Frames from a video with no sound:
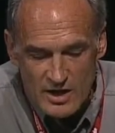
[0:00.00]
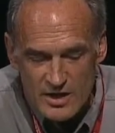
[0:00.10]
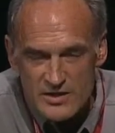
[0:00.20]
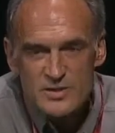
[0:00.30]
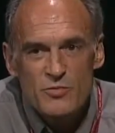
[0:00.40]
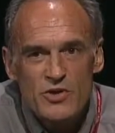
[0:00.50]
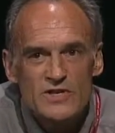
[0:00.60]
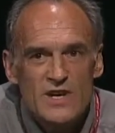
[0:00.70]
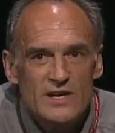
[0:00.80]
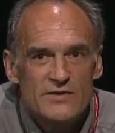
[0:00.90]
In this book, A
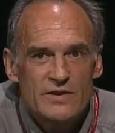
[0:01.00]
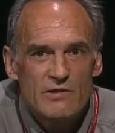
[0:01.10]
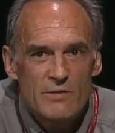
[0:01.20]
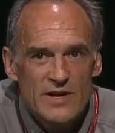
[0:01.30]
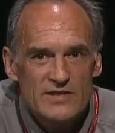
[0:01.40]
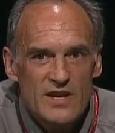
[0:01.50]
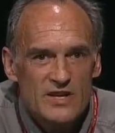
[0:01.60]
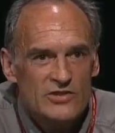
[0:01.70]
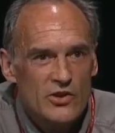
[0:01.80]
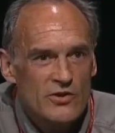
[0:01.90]
Scientific Romance, I
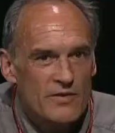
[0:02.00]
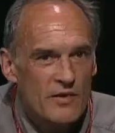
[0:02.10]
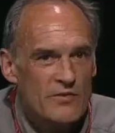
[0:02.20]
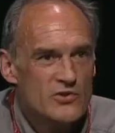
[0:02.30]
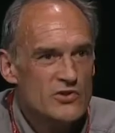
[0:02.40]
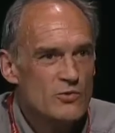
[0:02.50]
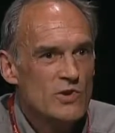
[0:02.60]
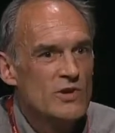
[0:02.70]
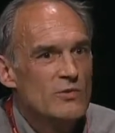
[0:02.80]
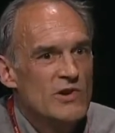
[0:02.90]
showed a future
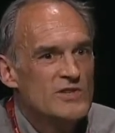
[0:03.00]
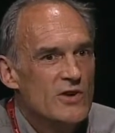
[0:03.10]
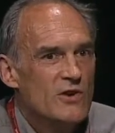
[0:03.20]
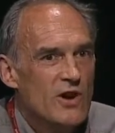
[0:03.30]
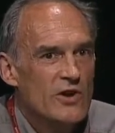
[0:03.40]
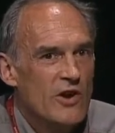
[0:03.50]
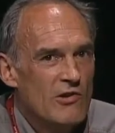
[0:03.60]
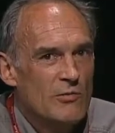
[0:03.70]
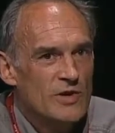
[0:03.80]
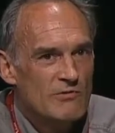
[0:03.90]
world where it's all gone
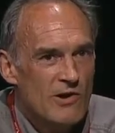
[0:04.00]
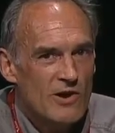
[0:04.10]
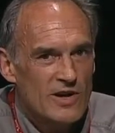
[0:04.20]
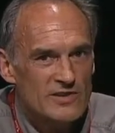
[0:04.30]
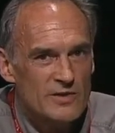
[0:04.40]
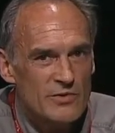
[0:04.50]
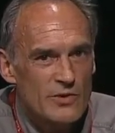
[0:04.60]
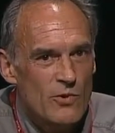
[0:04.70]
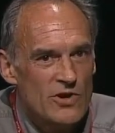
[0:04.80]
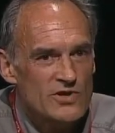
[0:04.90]
horribly wrong, and somebody
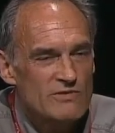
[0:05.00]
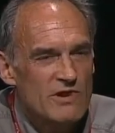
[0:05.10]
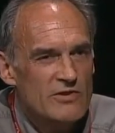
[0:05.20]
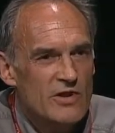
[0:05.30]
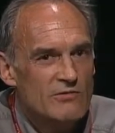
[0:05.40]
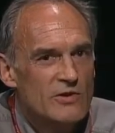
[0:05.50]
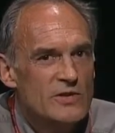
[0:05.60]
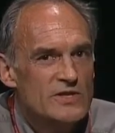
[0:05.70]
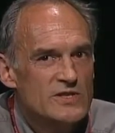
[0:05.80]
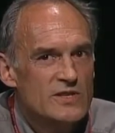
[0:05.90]
wanders around our
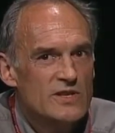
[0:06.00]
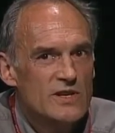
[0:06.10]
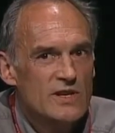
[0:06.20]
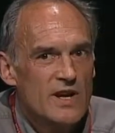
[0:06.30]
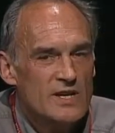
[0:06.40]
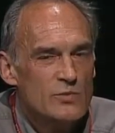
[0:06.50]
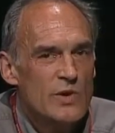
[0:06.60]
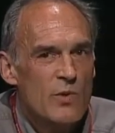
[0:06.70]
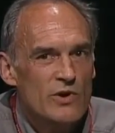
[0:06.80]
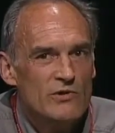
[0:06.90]
ruins as we
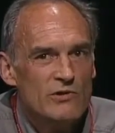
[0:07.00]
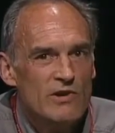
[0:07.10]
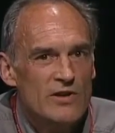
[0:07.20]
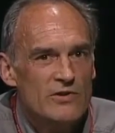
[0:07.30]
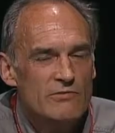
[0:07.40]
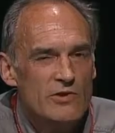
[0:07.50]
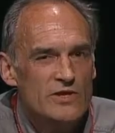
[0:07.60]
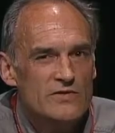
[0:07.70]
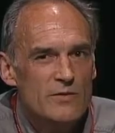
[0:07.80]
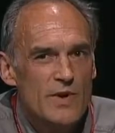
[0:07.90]
wander around the
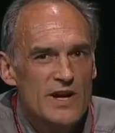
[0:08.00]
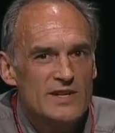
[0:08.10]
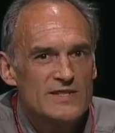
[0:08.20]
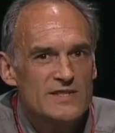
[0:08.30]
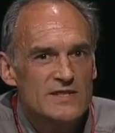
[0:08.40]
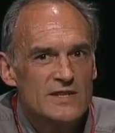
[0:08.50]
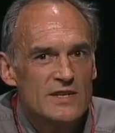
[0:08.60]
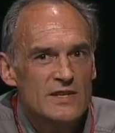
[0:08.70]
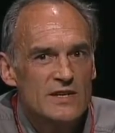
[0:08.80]
ruins of a Maya city.